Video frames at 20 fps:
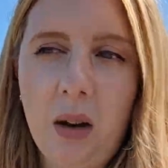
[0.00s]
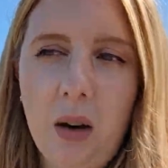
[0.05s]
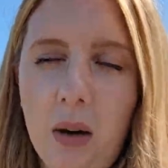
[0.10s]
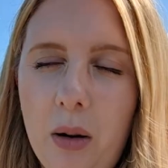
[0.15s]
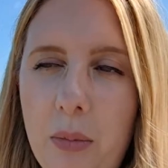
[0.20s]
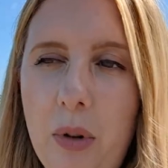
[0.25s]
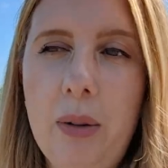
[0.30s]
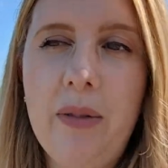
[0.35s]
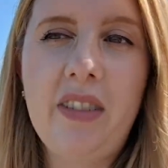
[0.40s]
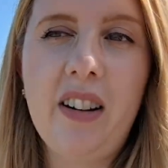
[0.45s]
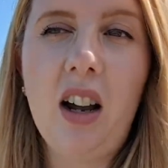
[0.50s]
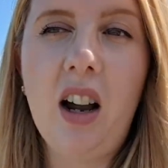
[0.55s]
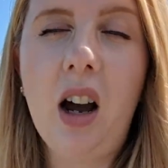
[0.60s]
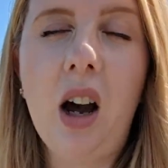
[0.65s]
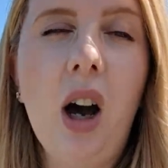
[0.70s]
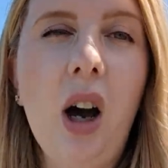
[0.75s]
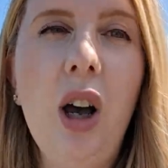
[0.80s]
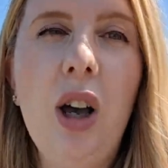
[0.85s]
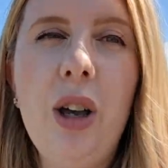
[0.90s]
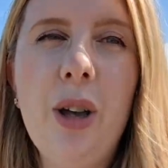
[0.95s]
And when we're at
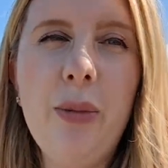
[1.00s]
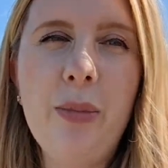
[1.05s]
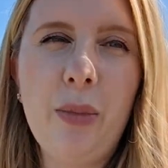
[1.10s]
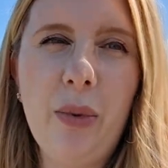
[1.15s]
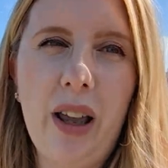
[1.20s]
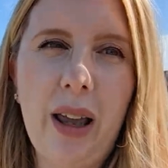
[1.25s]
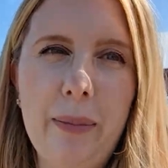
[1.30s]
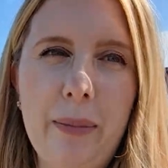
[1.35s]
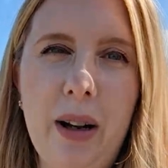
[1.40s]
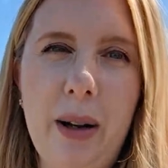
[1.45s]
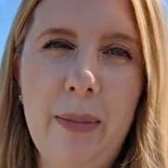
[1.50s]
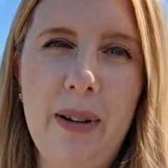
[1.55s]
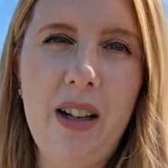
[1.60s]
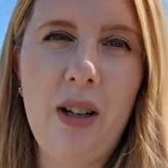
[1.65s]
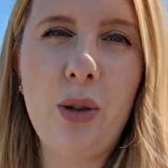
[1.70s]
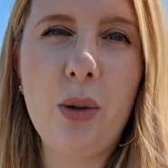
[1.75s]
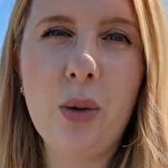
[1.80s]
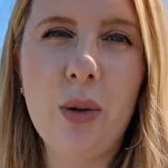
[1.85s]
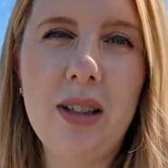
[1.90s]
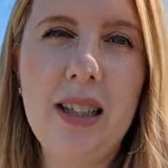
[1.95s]
home, we implement
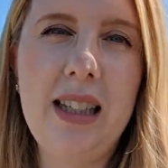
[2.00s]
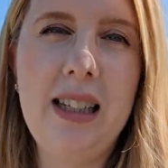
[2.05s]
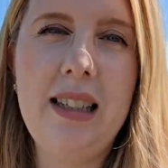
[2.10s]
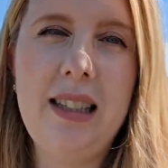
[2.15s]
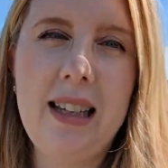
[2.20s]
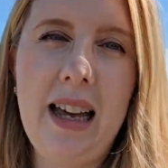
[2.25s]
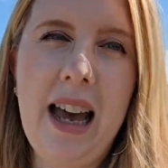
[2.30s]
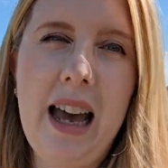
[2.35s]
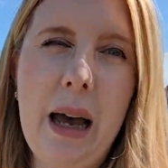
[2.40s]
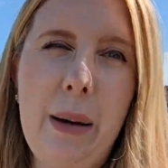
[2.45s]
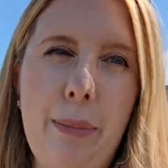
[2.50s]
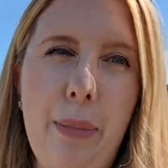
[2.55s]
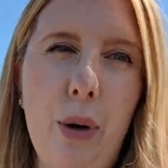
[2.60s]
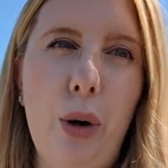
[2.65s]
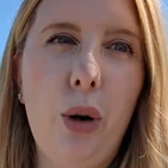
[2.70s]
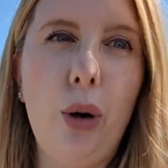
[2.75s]
naughty step,